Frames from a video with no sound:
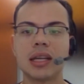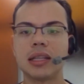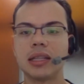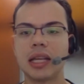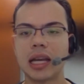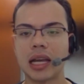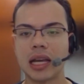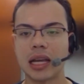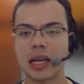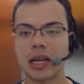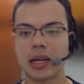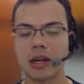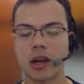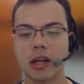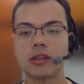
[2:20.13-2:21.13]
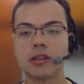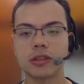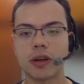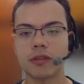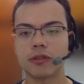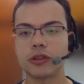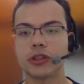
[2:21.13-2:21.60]
than other
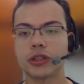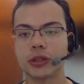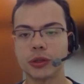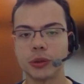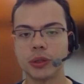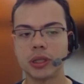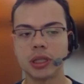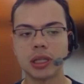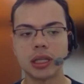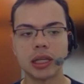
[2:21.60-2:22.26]
softwares could